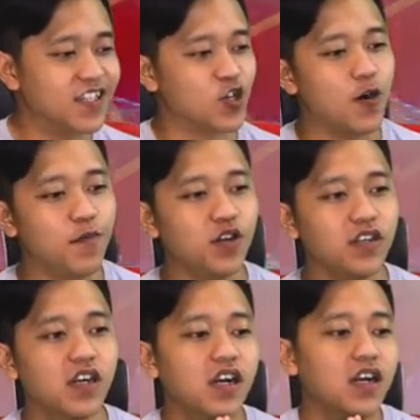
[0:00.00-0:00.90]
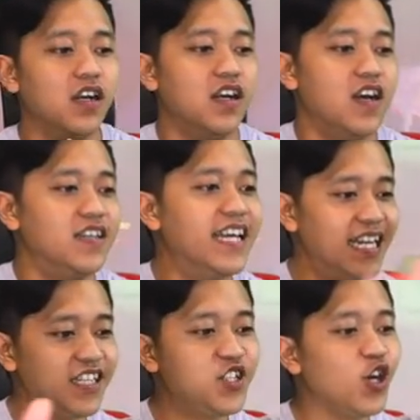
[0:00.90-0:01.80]
is the combo.
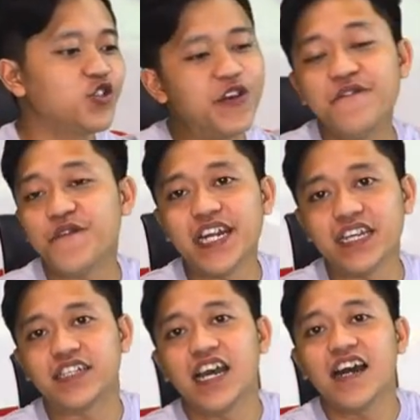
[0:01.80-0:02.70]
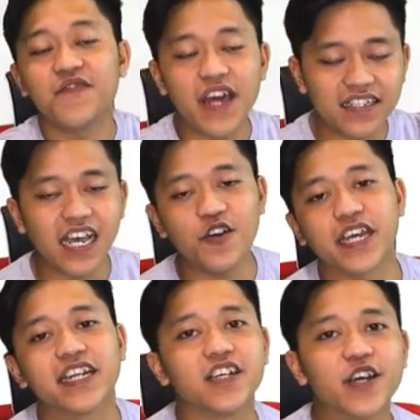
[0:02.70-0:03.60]
That is your dream finish. That's how you
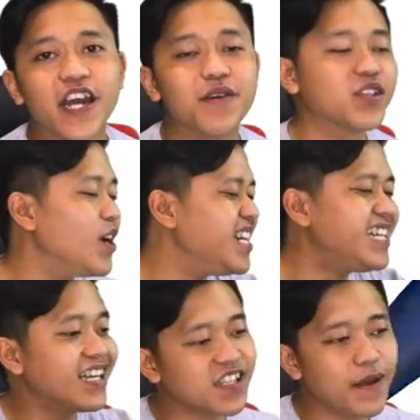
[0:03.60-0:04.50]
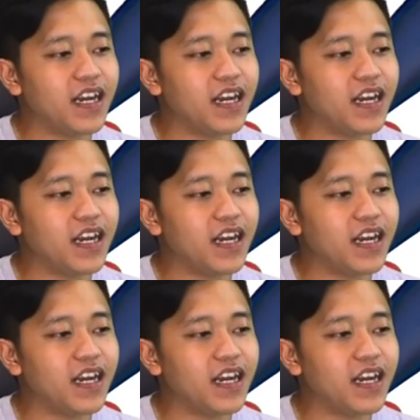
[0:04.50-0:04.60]
can kill your enemy. So it doesn't